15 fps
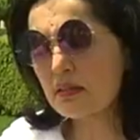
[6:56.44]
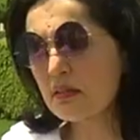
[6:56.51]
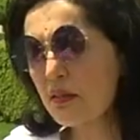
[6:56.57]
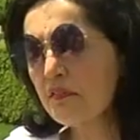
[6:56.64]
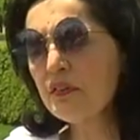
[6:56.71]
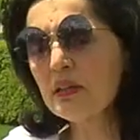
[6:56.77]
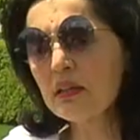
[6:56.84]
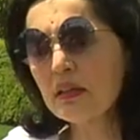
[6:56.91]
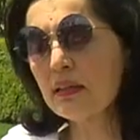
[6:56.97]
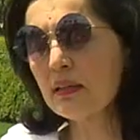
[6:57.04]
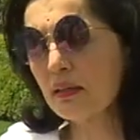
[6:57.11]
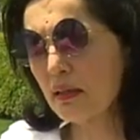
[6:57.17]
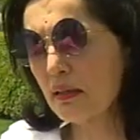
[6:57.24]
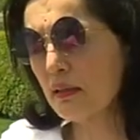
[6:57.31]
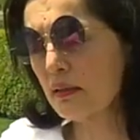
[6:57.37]
definitely.
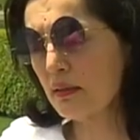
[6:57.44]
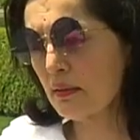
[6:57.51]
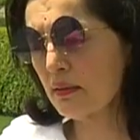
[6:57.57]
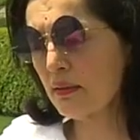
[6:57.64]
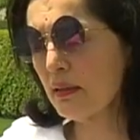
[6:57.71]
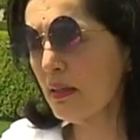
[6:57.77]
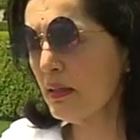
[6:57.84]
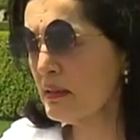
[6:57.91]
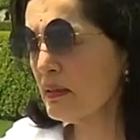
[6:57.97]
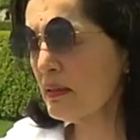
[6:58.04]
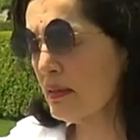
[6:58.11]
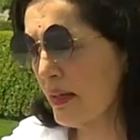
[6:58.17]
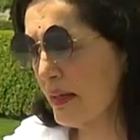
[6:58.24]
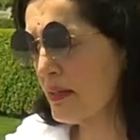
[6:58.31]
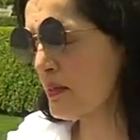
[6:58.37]
The Indian
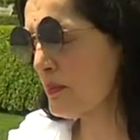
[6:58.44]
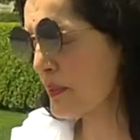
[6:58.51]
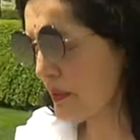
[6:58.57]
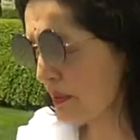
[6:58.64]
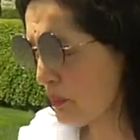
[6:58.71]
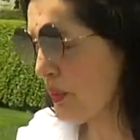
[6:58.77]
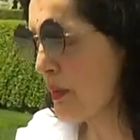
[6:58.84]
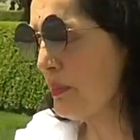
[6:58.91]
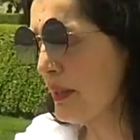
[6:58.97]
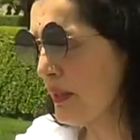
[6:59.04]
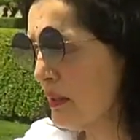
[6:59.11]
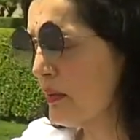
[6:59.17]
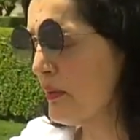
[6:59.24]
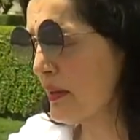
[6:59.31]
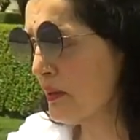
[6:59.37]
diaspora will be
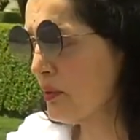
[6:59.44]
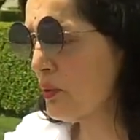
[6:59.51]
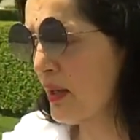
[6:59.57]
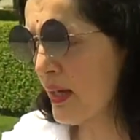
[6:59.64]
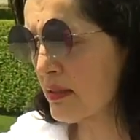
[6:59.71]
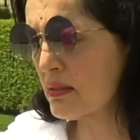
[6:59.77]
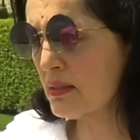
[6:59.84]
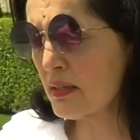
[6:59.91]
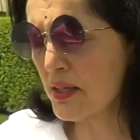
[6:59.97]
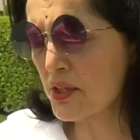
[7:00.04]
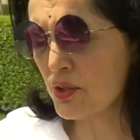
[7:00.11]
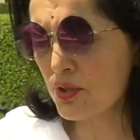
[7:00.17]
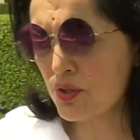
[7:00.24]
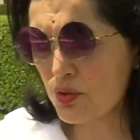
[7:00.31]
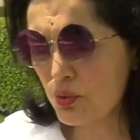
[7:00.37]
here at the United
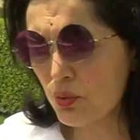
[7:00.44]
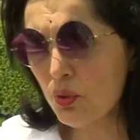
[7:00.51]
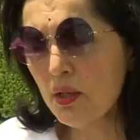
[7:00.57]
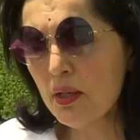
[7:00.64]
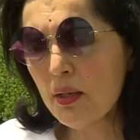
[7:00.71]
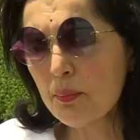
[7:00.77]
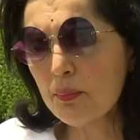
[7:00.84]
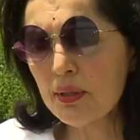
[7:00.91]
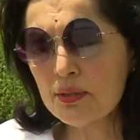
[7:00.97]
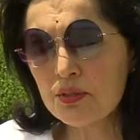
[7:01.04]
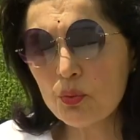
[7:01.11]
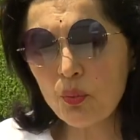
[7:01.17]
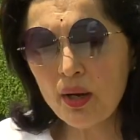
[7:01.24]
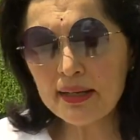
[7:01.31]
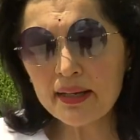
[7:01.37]
Nations too. But
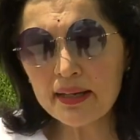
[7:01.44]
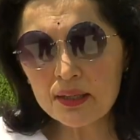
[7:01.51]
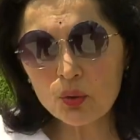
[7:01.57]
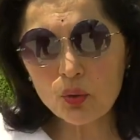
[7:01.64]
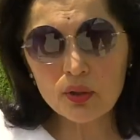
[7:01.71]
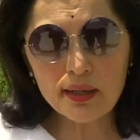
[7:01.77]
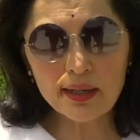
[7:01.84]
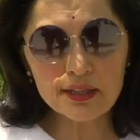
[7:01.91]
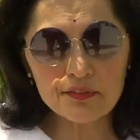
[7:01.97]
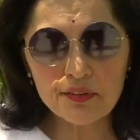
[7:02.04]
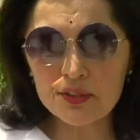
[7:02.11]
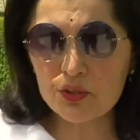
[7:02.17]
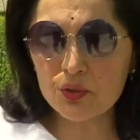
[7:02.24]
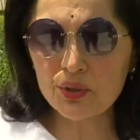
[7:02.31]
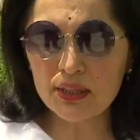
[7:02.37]
why I call our
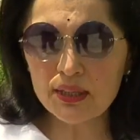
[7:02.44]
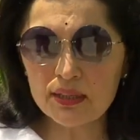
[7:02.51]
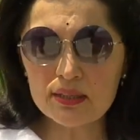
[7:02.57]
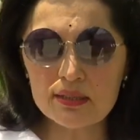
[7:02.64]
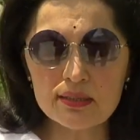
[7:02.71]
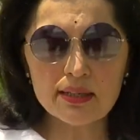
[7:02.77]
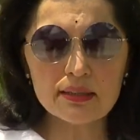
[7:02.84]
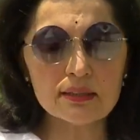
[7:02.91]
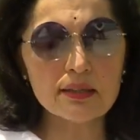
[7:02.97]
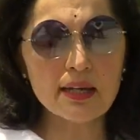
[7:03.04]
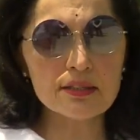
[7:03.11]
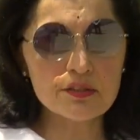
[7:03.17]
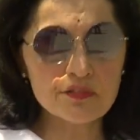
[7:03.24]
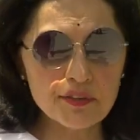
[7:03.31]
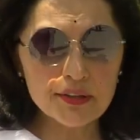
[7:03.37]
event unique is that it
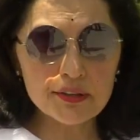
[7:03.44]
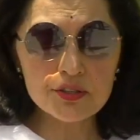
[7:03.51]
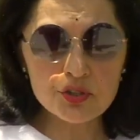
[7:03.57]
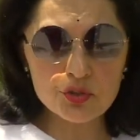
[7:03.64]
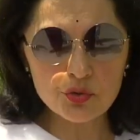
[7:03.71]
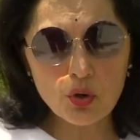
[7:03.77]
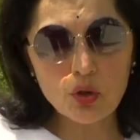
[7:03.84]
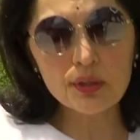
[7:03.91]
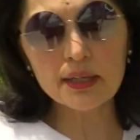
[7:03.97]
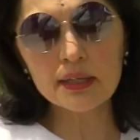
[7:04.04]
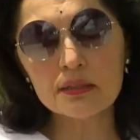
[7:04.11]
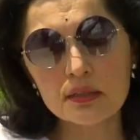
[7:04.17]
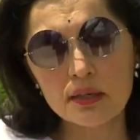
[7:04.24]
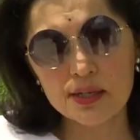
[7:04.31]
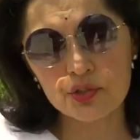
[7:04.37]
has a very strong
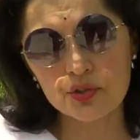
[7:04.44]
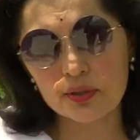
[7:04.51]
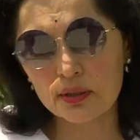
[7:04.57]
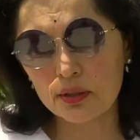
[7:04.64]
international